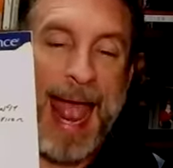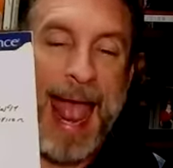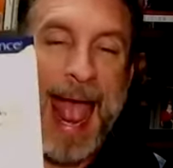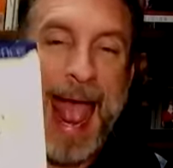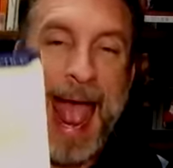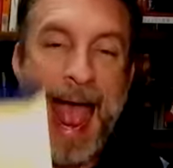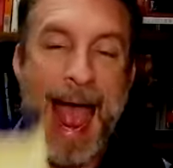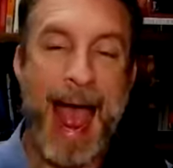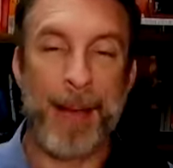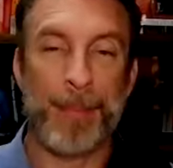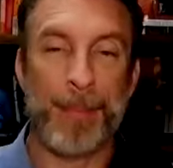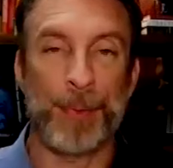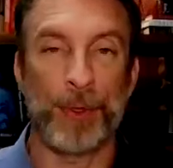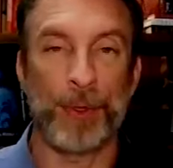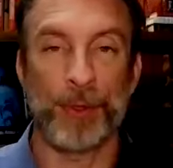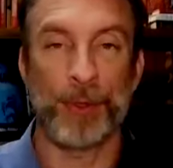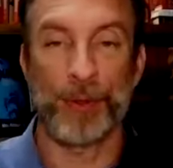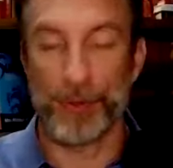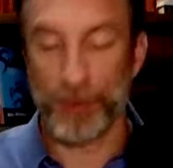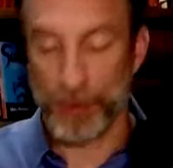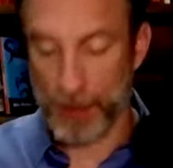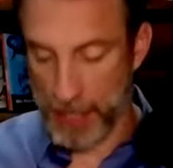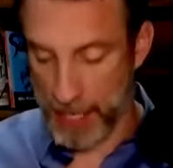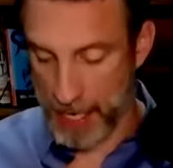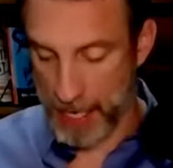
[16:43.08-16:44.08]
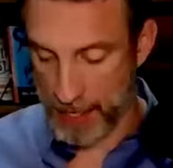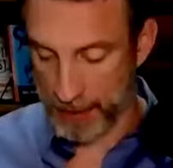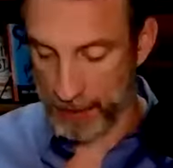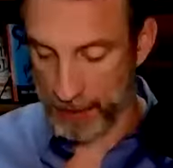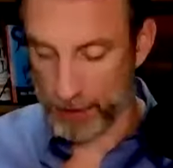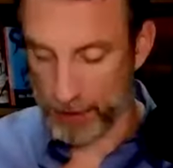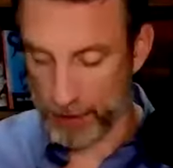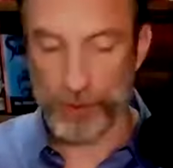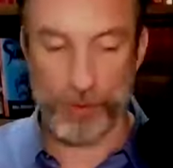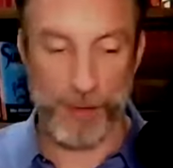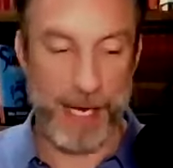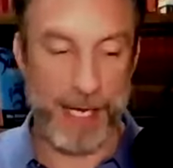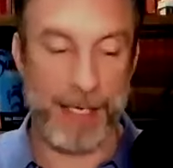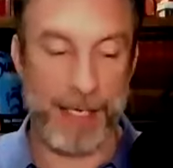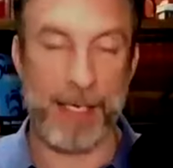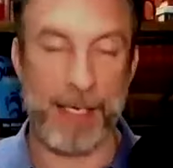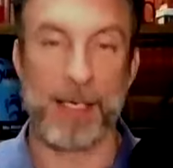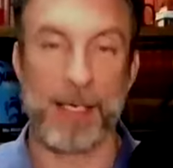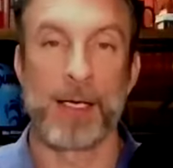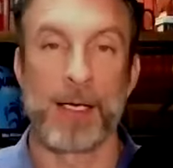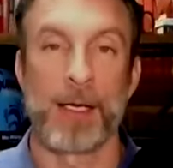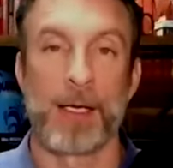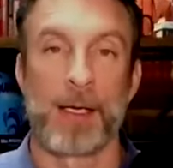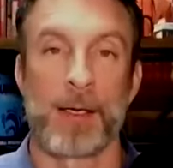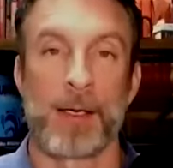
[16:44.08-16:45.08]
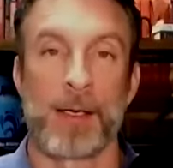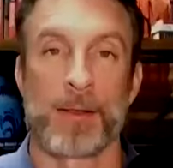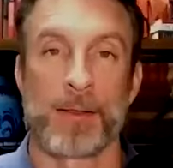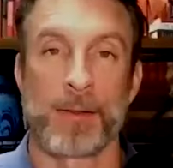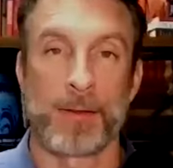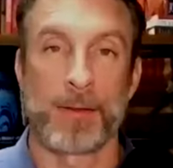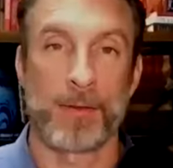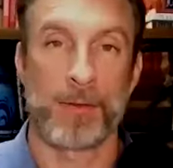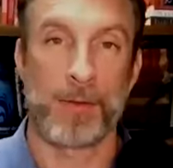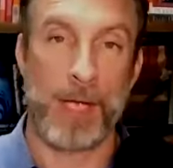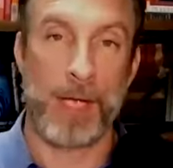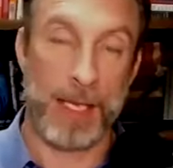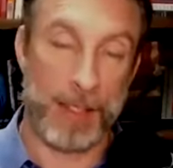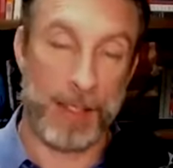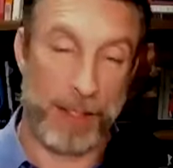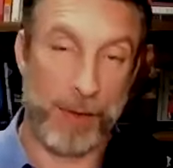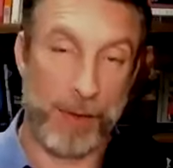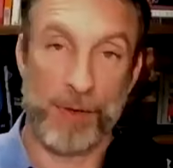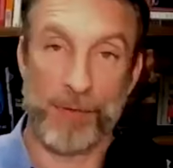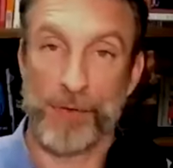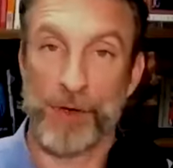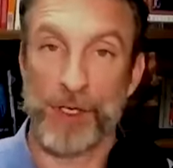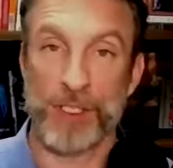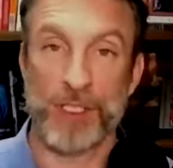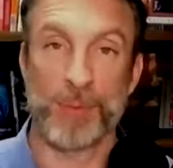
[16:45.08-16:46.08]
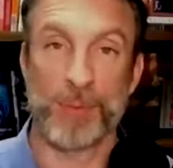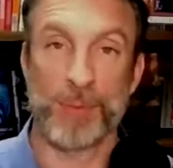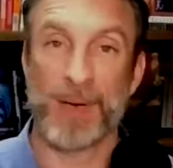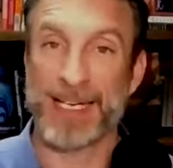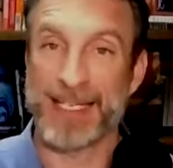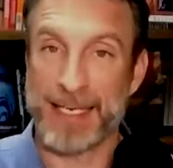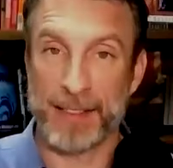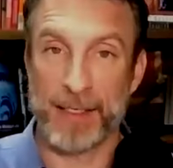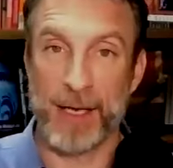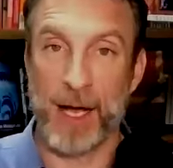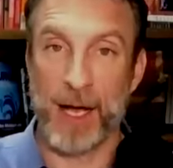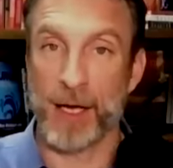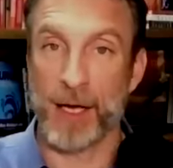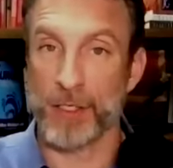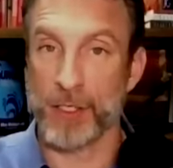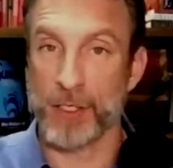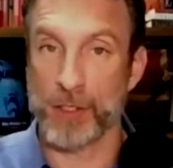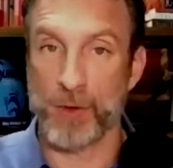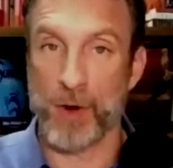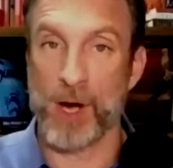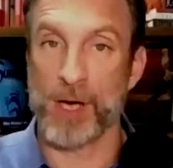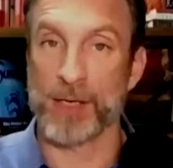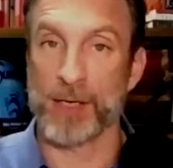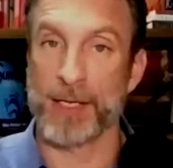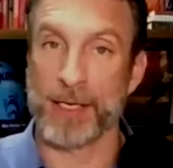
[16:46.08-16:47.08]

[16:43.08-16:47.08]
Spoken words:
Apple they were the first to blend technology with art.